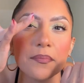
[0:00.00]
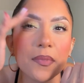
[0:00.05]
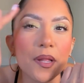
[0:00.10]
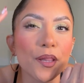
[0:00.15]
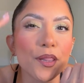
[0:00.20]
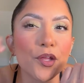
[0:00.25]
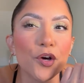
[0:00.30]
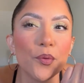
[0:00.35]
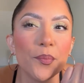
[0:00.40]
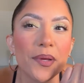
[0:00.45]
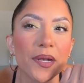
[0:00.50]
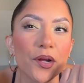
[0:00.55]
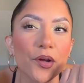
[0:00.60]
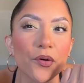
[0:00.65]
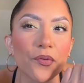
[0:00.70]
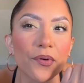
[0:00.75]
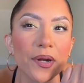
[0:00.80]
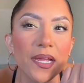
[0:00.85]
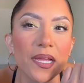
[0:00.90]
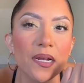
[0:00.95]
a little bit of
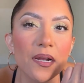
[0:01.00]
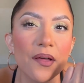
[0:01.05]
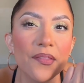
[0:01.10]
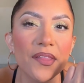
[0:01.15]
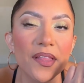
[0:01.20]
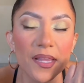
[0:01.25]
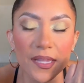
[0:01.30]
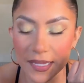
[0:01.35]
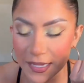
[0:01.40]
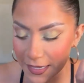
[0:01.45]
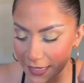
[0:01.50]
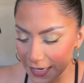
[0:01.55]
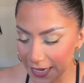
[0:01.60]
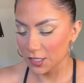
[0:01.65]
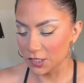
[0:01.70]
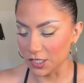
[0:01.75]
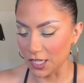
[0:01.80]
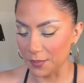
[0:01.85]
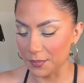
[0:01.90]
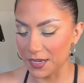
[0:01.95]
green on the lid.
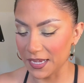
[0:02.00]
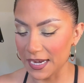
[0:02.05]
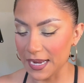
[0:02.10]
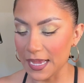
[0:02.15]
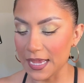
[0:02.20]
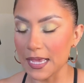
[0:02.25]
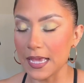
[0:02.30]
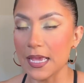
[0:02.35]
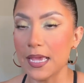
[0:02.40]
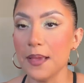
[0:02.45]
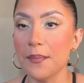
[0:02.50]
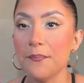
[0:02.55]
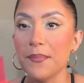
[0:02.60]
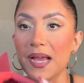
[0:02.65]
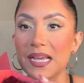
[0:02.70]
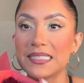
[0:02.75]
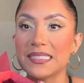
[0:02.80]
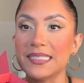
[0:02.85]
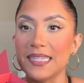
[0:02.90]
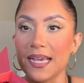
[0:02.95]
So I'm gonna eat
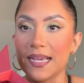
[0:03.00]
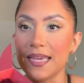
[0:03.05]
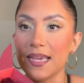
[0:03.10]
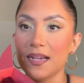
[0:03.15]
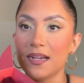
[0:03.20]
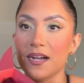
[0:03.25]
my second